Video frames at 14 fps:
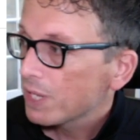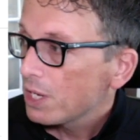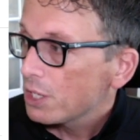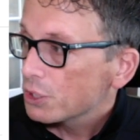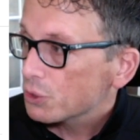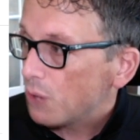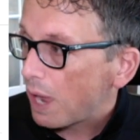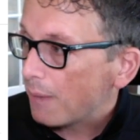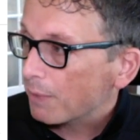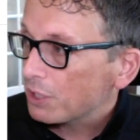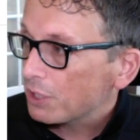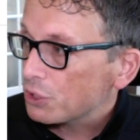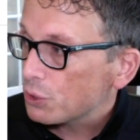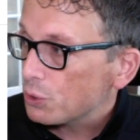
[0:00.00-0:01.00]
So I'm
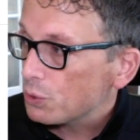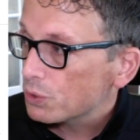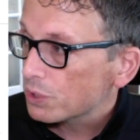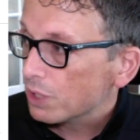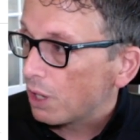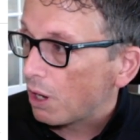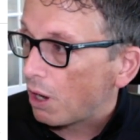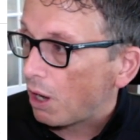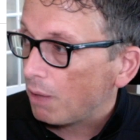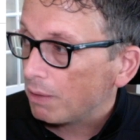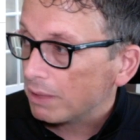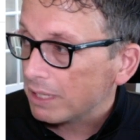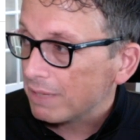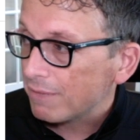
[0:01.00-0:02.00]
going to choose
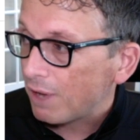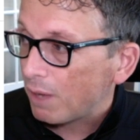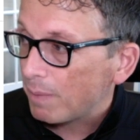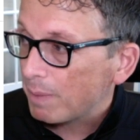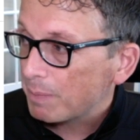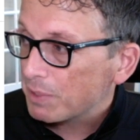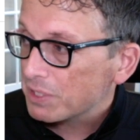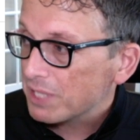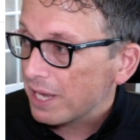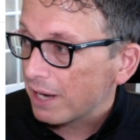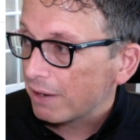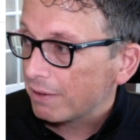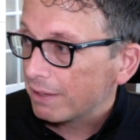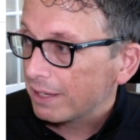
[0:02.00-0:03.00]
leave all members
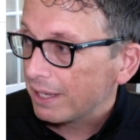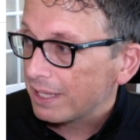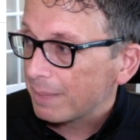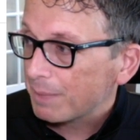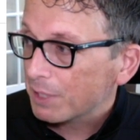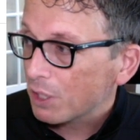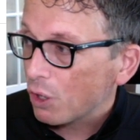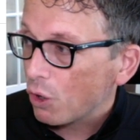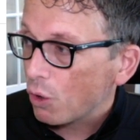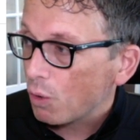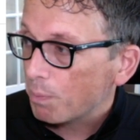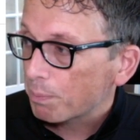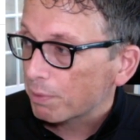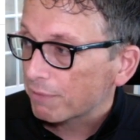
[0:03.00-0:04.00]
there, and I'm going to
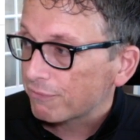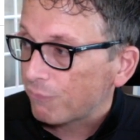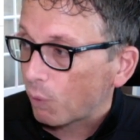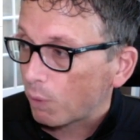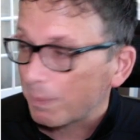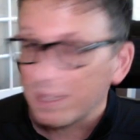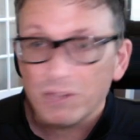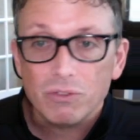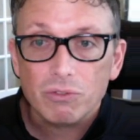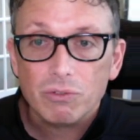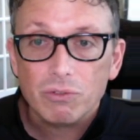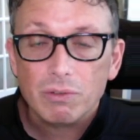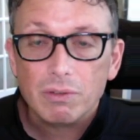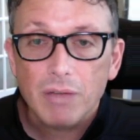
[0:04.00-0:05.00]
go performance.